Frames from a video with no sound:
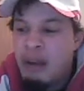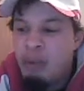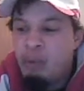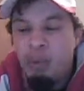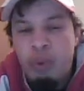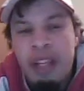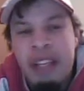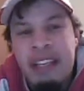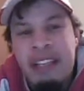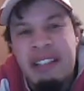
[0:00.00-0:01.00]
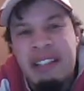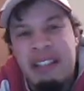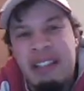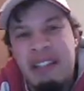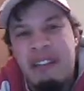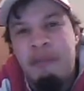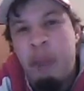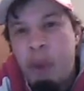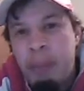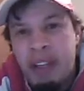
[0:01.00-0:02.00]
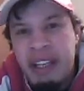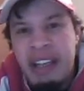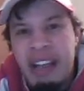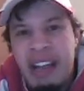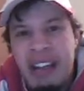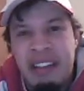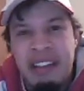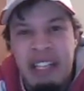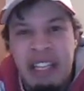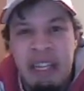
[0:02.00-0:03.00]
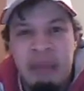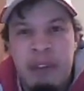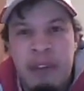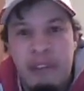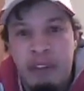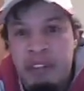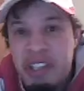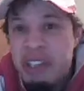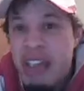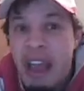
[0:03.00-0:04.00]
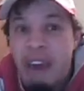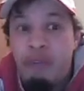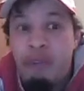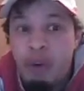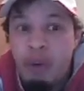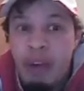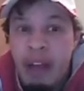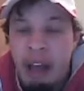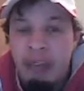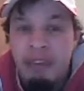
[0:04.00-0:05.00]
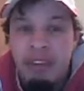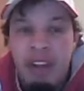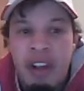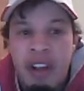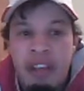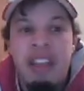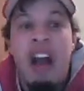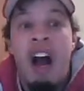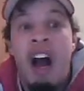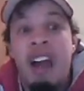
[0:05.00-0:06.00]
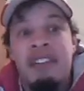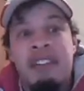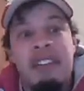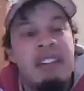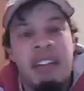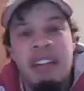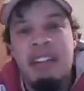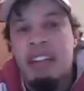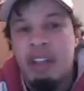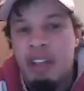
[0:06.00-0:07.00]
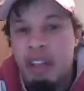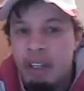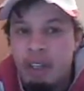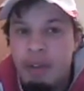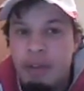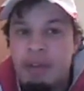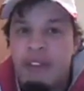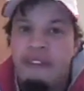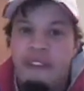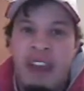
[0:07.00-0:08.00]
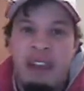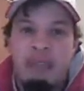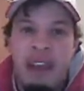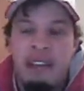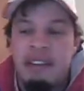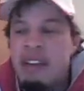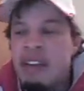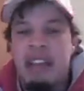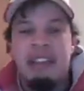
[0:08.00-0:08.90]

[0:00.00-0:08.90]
really consisted of Bo Pelini at the team versus everyone else. The us didn't include the fan base. It